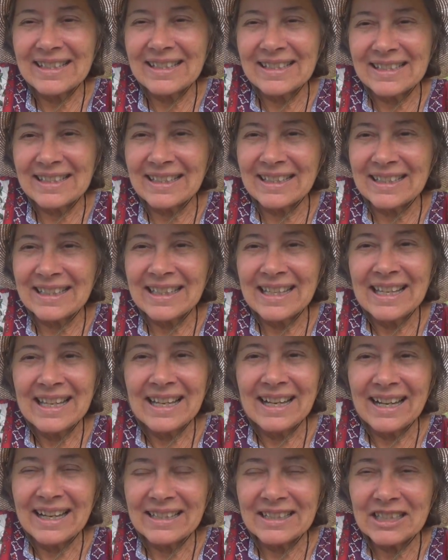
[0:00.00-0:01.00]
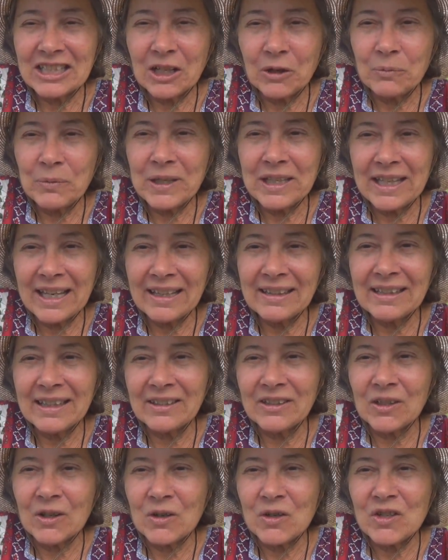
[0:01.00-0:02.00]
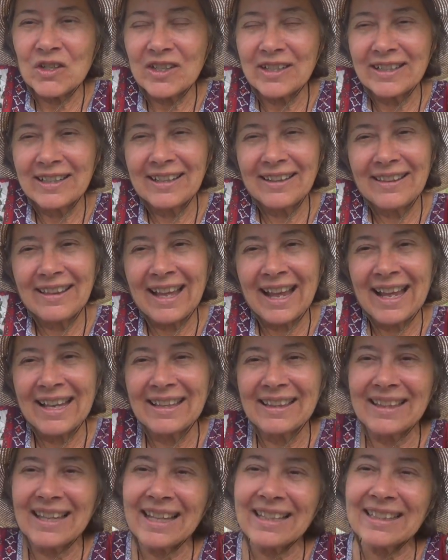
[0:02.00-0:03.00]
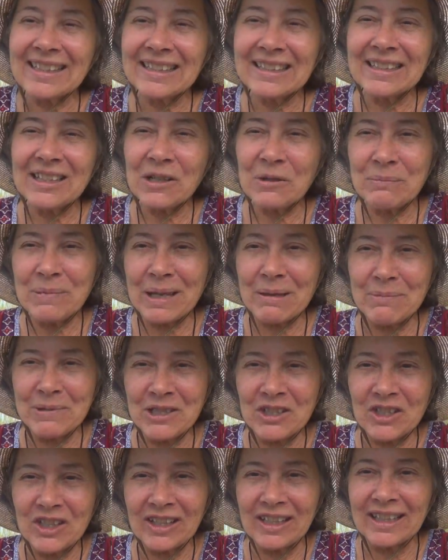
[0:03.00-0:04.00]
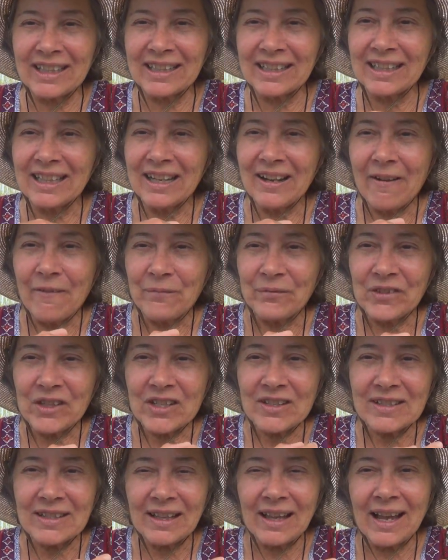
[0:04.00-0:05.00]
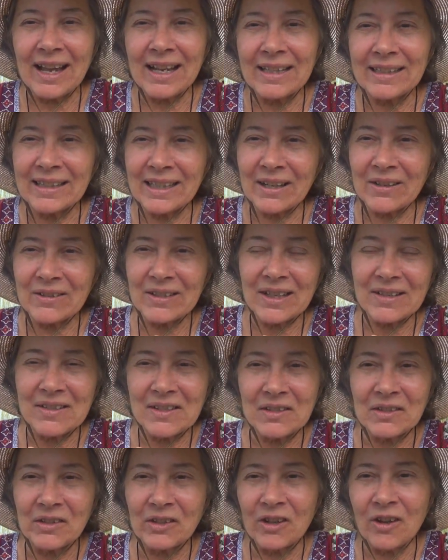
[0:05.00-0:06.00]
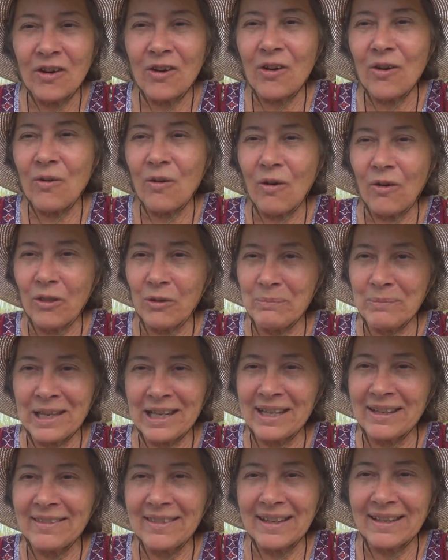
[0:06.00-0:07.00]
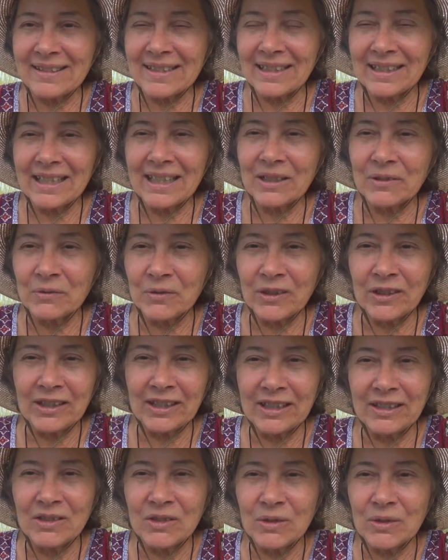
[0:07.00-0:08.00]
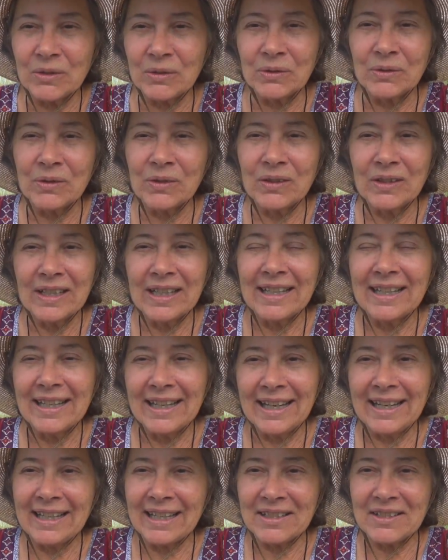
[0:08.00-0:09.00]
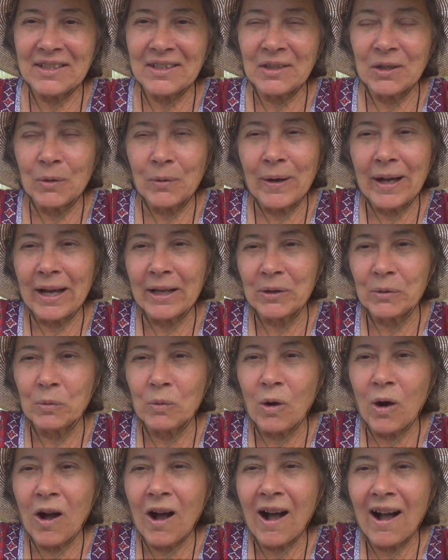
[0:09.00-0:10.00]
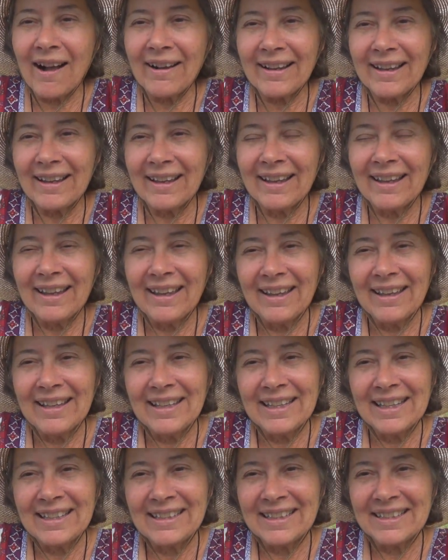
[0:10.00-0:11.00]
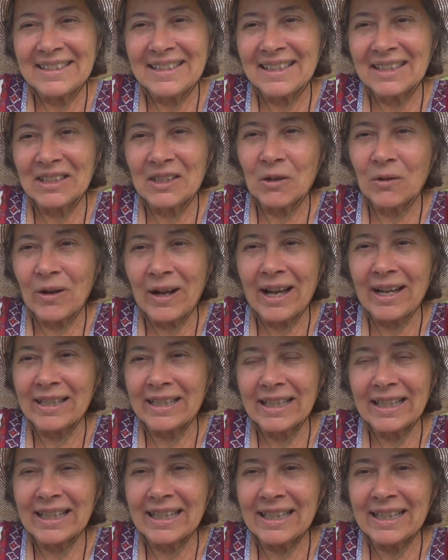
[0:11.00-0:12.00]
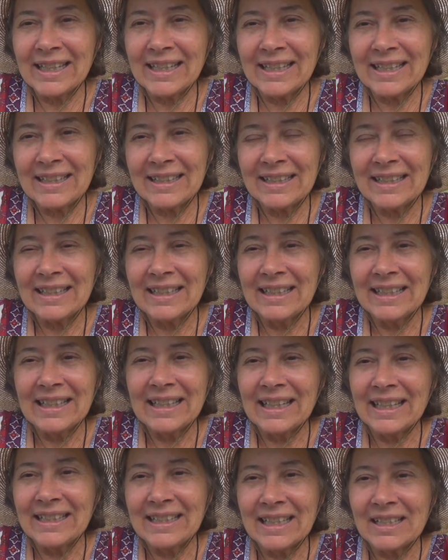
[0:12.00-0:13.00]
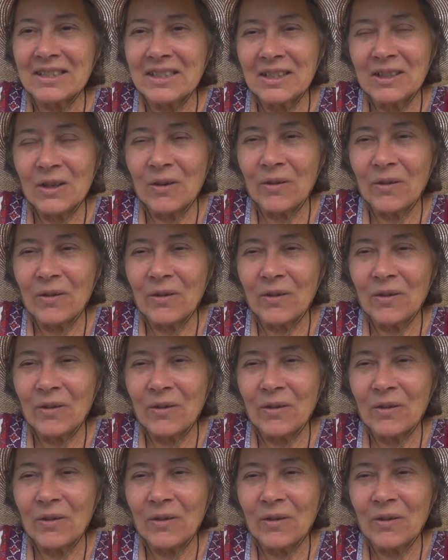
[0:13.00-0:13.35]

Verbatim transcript: see, until we get the notion, like like a little baby chicken, just lying there doesn't know all the many things it can really do. He doesn't know how to walk. He doesn't know how to eat. It doesn't